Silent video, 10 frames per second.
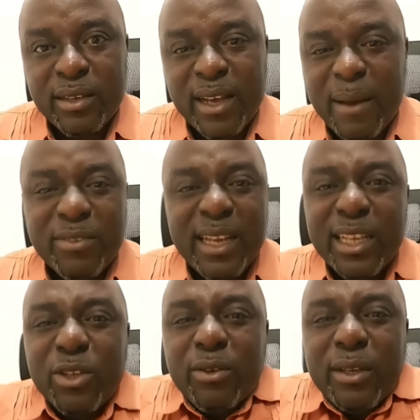I'm
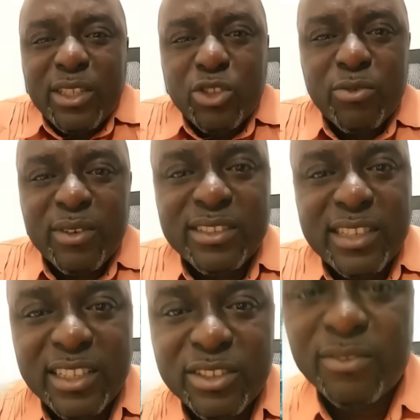telling you, it's all very
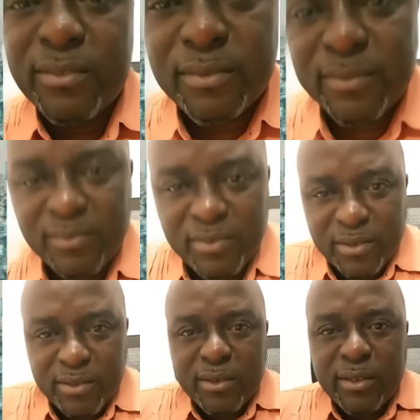sad.
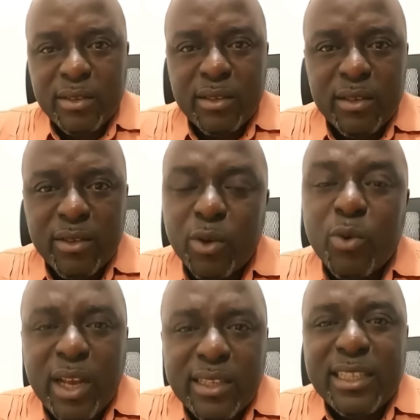The
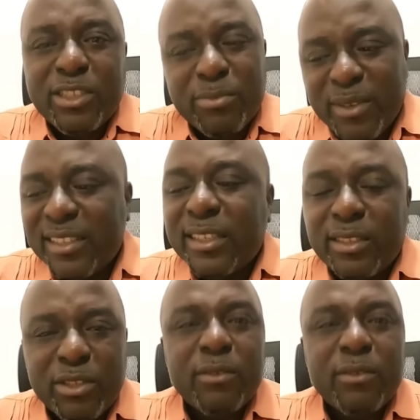world needs peace.